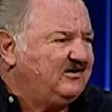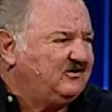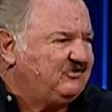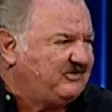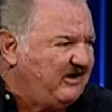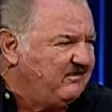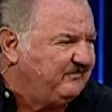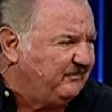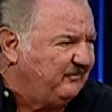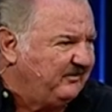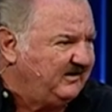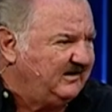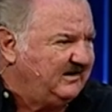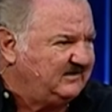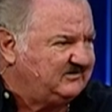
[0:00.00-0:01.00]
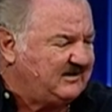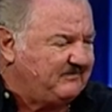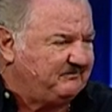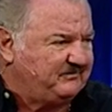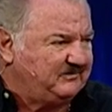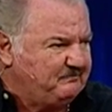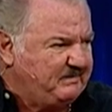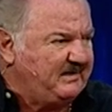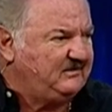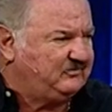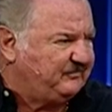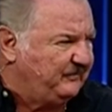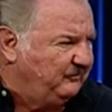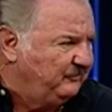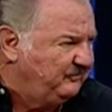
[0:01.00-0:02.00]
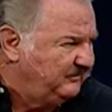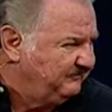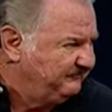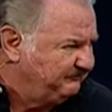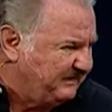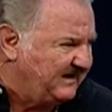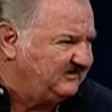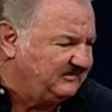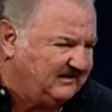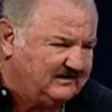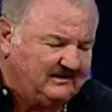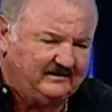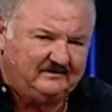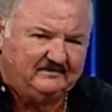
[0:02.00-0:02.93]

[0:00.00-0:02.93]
to show for it except pig's food, basically.